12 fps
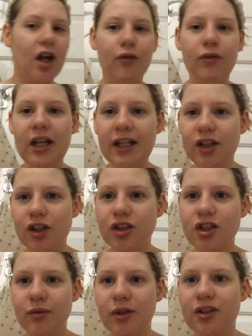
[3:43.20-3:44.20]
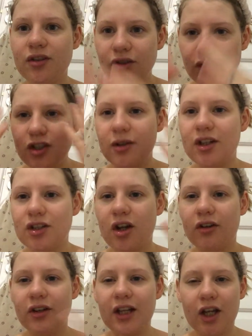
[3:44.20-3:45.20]
Really, you could do with doing the
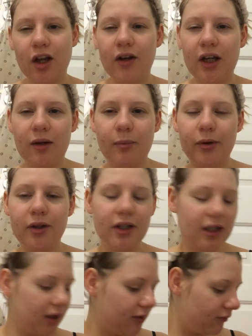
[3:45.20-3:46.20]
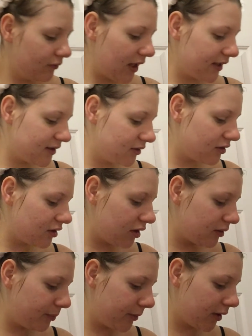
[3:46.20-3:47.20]
toner and then going in and putting the essence
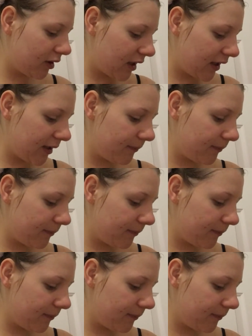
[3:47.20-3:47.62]
on, but